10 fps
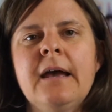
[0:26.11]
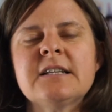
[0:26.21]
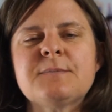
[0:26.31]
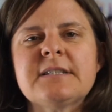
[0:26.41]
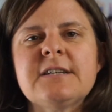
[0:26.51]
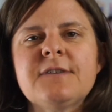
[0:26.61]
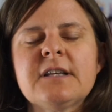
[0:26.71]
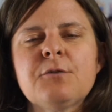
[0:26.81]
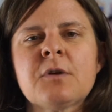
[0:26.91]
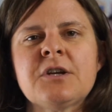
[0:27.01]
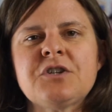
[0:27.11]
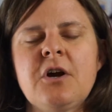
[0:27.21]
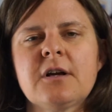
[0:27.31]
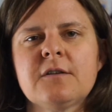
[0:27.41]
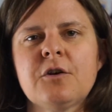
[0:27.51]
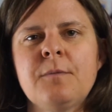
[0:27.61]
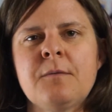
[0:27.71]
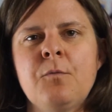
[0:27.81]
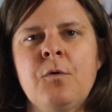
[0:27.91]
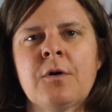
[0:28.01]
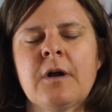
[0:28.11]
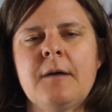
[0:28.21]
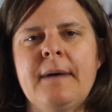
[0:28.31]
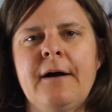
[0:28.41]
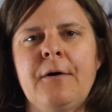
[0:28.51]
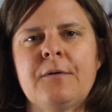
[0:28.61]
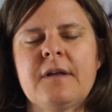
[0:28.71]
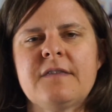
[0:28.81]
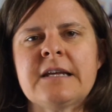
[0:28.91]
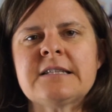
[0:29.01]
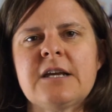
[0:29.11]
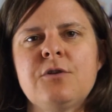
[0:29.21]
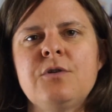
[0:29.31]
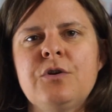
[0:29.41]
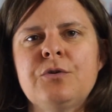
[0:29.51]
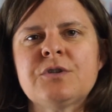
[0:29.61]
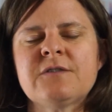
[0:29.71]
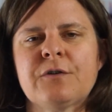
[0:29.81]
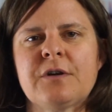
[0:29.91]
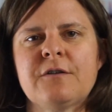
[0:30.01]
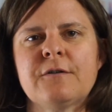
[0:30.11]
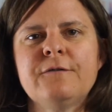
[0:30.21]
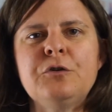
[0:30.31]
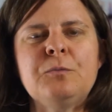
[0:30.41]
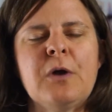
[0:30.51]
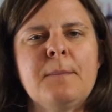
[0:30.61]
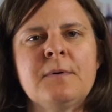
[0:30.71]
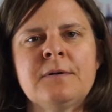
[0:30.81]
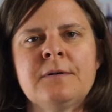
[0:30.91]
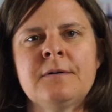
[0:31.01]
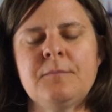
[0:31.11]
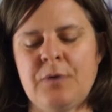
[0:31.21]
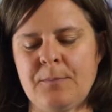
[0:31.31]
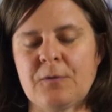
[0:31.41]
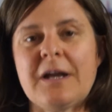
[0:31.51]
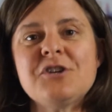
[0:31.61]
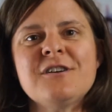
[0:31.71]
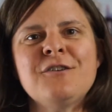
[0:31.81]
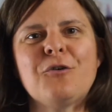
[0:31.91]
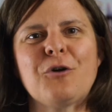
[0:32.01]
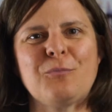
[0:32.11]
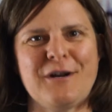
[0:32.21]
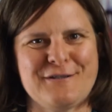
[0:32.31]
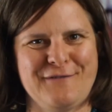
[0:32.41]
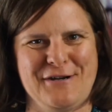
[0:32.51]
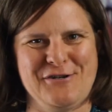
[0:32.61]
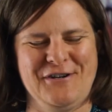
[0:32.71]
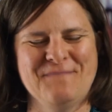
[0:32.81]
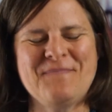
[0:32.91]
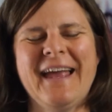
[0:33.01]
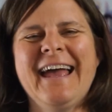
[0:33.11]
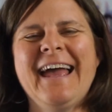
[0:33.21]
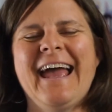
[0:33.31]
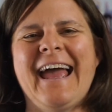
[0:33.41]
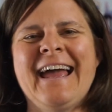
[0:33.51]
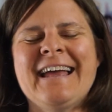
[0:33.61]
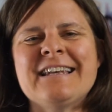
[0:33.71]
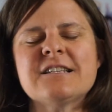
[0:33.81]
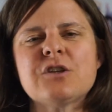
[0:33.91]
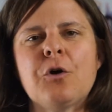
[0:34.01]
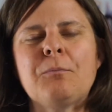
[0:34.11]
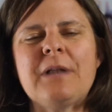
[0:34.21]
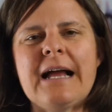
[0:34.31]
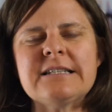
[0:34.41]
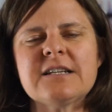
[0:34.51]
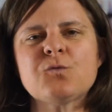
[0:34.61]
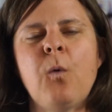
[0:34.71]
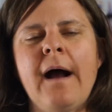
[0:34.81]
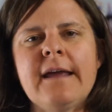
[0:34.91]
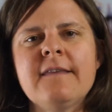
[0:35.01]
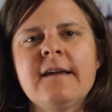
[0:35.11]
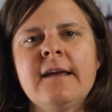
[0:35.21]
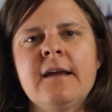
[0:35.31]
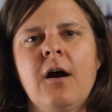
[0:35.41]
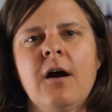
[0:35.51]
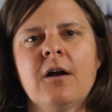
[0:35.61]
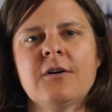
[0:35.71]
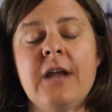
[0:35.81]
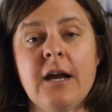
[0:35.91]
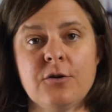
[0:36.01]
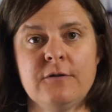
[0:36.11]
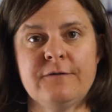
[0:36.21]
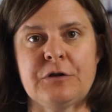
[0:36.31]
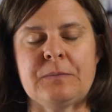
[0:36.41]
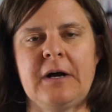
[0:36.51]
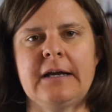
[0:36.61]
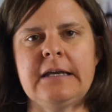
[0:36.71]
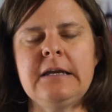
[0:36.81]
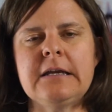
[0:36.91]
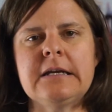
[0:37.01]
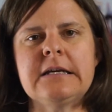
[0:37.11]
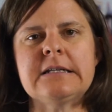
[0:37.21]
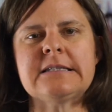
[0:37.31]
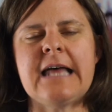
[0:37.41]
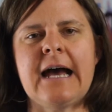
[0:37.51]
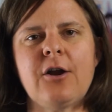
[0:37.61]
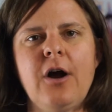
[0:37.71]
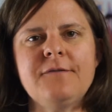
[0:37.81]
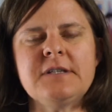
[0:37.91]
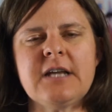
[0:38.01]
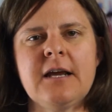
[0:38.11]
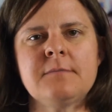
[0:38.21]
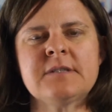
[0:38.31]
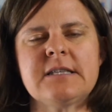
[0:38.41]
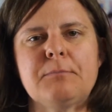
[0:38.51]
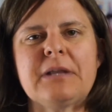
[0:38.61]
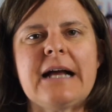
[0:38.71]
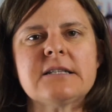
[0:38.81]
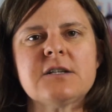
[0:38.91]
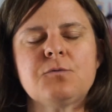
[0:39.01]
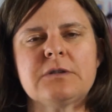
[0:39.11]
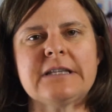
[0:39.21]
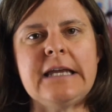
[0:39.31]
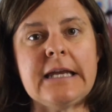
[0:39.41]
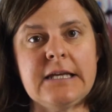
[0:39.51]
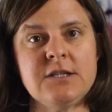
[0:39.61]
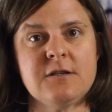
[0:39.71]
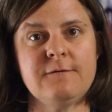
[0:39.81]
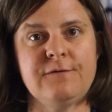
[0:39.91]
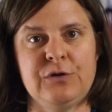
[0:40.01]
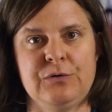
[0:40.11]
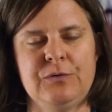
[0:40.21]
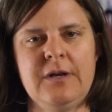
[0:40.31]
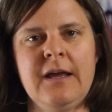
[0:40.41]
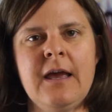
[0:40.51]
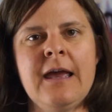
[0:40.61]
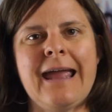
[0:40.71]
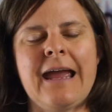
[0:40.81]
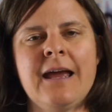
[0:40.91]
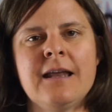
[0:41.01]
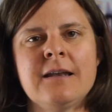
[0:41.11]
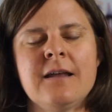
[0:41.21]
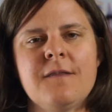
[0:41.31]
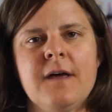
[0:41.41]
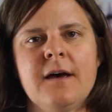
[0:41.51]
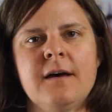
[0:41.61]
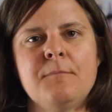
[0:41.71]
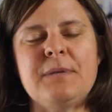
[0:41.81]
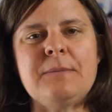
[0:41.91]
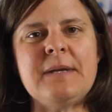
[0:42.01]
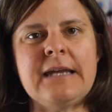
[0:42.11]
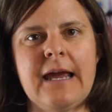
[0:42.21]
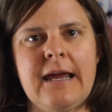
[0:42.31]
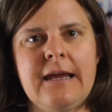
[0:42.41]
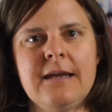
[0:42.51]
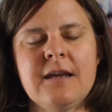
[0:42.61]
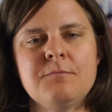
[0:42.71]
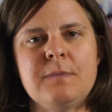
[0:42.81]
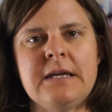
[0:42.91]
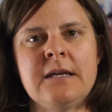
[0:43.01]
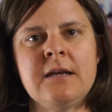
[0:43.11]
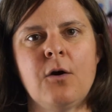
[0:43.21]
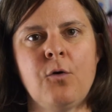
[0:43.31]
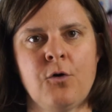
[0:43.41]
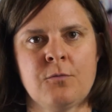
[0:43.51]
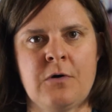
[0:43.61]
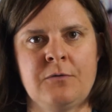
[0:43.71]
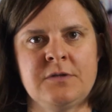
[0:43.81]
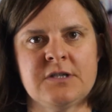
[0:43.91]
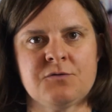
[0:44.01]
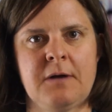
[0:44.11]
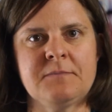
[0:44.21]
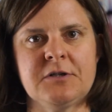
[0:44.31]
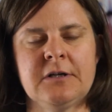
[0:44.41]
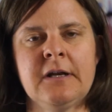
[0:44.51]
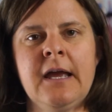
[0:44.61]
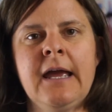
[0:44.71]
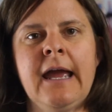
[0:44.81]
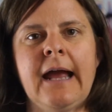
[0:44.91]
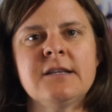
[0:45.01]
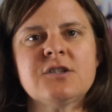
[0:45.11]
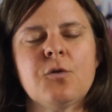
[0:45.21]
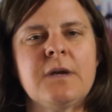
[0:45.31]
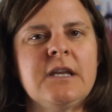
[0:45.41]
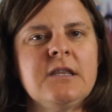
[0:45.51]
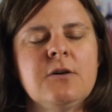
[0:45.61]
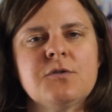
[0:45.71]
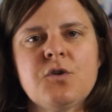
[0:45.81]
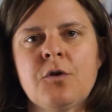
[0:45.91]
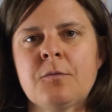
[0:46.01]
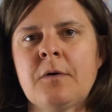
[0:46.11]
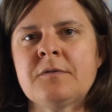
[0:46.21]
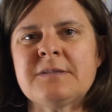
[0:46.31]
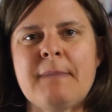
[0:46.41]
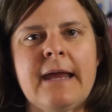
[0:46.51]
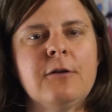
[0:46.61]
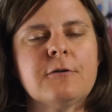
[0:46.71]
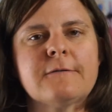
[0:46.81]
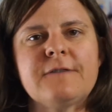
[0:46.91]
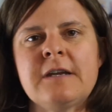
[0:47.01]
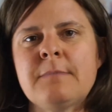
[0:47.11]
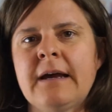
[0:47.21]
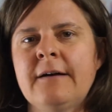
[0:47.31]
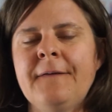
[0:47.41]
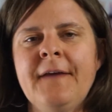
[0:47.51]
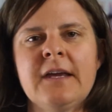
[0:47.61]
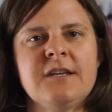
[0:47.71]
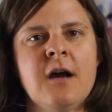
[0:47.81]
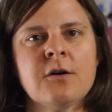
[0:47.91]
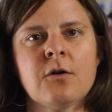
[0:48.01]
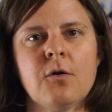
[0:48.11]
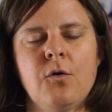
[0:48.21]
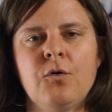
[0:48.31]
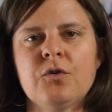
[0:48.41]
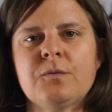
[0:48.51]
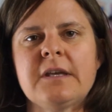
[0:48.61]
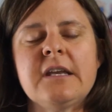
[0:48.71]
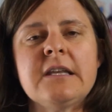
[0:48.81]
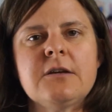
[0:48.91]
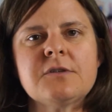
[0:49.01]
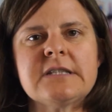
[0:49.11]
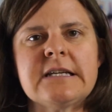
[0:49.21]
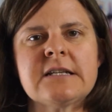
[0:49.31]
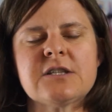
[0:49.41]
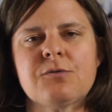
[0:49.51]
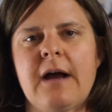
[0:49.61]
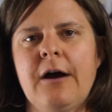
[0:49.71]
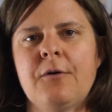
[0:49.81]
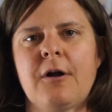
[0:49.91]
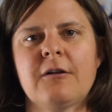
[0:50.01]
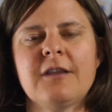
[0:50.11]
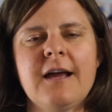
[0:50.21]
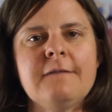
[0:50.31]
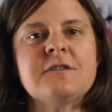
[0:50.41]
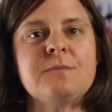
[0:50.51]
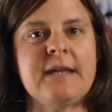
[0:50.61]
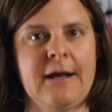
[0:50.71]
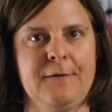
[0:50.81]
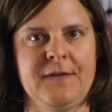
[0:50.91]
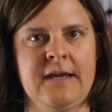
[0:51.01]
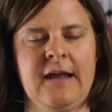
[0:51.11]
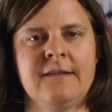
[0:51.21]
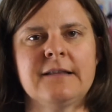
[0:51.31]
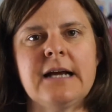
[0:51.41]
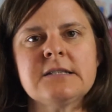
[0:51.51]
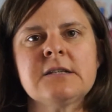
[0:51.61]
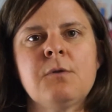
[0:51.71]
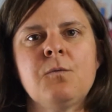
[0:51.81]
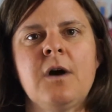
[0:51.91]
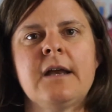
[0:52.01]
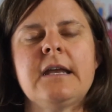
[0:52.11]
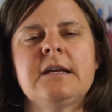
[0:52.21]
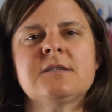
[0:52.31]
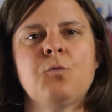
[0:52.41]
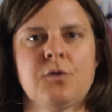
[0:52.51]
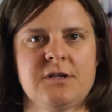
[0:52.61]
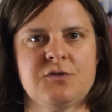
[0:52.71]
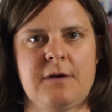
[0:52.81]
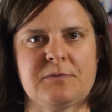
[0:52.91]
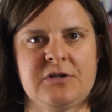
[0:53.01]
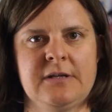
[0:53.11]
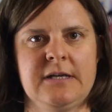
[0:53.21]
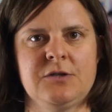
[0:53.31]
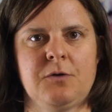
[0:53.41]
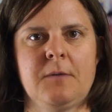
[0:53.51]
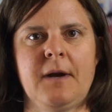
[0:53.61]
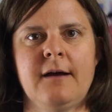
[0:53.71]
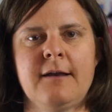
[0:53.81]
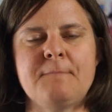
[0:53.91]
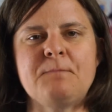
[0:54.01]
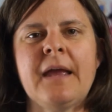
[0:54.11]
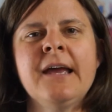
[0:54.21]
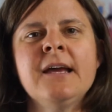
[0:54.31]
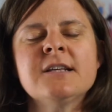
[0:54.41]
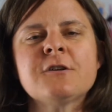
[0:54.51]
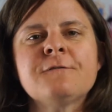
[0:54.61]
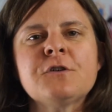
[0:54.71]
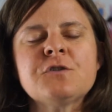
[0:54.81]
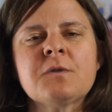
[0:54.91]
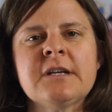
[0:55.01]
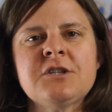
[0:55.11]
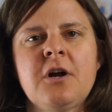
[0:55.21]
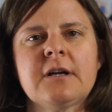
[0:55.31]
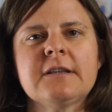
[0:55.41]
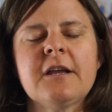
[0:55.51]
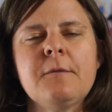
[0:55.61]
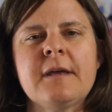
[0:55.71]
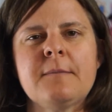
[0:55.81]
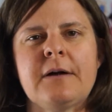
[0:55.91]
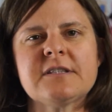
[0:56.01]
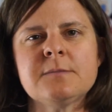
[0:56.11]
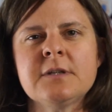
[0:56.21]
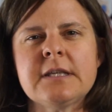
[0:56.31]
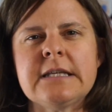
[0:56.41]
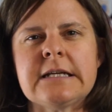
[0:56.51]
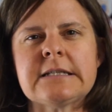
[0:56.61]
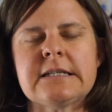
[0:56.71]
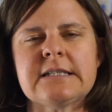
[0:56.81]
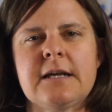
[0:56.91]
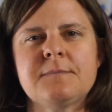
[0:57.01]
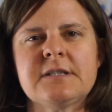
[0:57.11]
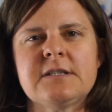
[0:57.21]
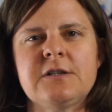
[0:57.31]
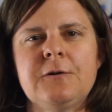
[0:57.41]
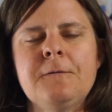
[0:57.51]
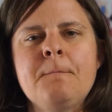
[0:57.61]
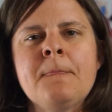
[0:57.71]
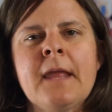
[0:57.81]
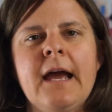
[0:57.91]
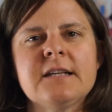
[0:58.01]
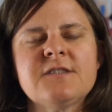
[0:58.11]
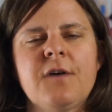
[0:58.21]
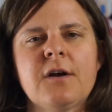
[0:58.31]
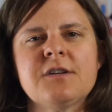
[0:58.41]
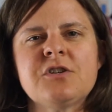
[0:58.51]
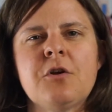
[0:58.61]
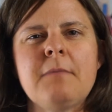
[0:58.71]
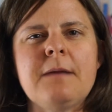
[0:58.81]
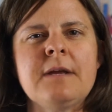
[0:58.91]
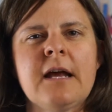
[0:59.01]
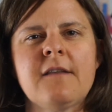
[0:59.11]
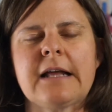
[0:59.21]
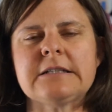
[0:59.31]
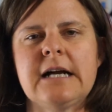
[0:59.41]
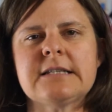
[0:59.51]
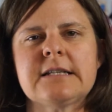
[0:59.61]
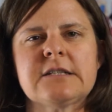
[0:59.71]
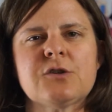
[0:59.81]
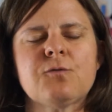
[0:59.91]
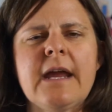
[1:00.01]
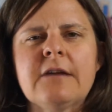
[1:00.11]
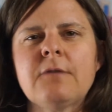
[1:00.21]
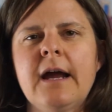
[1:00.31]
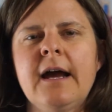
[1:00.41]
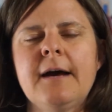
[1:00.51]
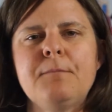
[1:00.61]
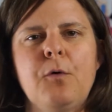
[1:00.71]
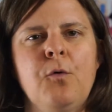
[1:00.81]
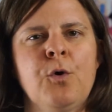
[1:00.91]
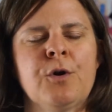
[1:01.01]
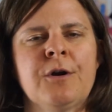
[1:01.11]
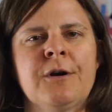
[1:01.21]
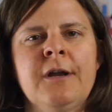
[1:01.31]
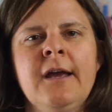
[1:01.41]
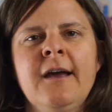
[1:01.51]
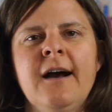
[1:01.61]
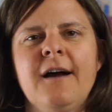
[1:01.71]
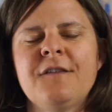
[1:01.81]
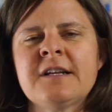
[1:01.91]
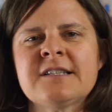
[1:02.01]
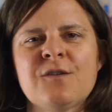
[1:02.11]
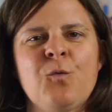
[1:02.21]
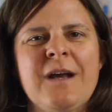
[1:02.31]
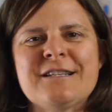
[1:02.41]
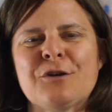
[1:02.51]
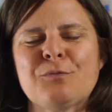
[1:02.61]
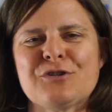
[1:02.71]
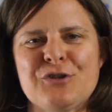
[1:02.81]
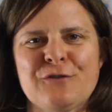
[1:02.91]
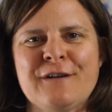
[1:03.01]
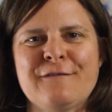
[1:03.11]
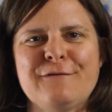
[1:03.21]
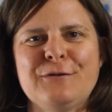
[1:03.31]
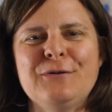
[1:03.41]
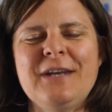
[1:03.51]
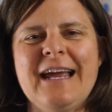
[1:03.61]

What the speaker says: Specifically, we're going to talk a little bit more about things that you use for either food preparation or preservation. And so plastics, why they are not good for your body is that oftentimes the plastic will leak into the food, and the BPA can be a hormone disruptor. And so we need those hormones, male or female, young or old, we need those things throughout our life to be healthy. And the last thing we want is more disruption into our body. So first we're going to talk a little bit about some of the things to substitute as far as, maybe kind of that classic saran wrap or ways that you're preserving food.